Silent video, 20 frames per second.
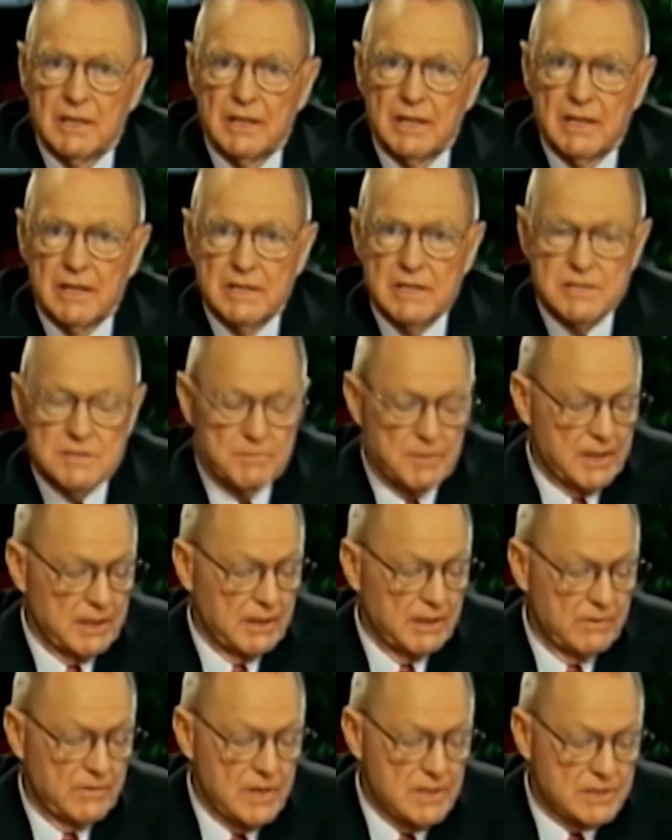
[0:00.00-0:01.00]
Now, this
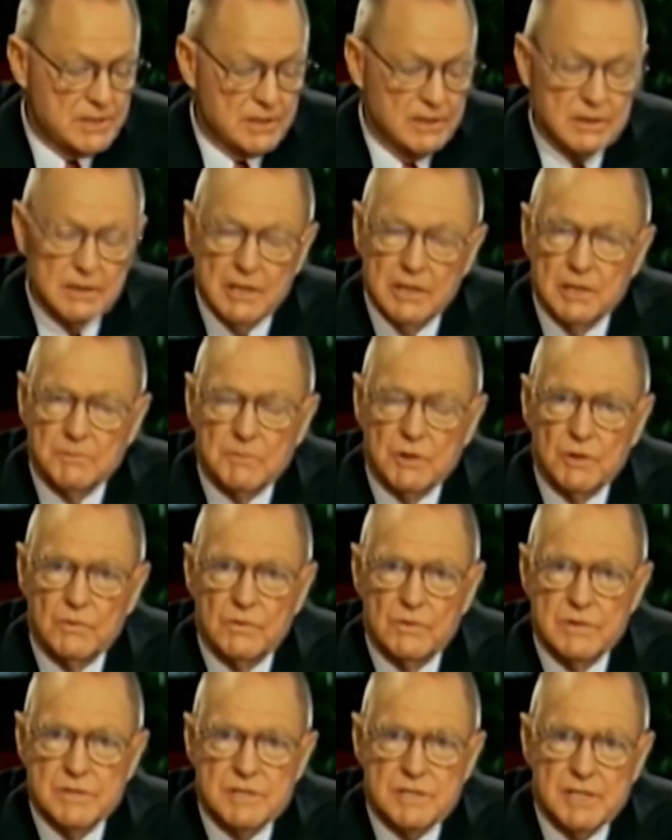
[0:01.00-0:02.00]
man, if he's condemned
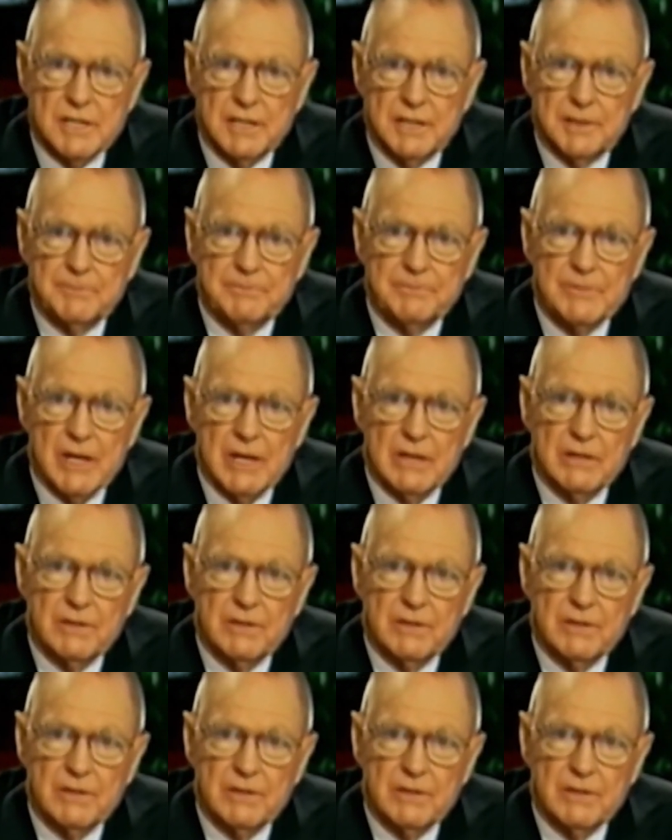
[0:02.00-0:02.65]
over his sin,